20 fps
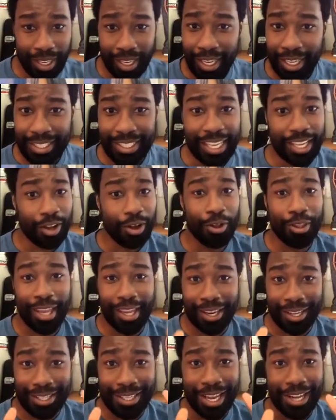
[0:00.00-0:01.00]
take all
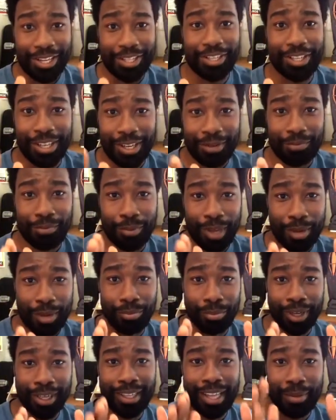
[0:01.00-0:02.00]
that attention and, and
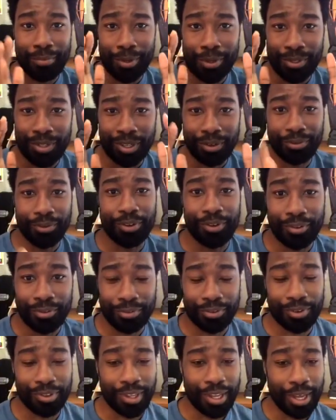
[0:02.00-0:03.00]
bring that music for
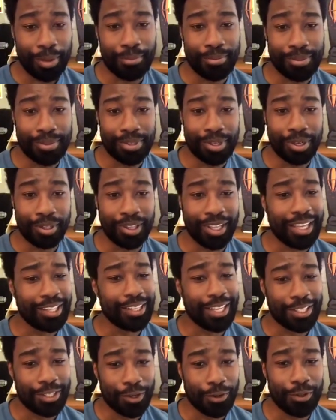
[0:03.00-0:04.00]
for them. So that
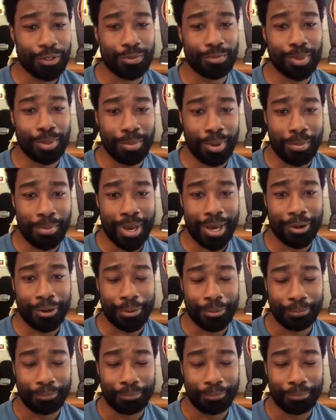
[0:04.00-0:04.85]
that's always been my battle.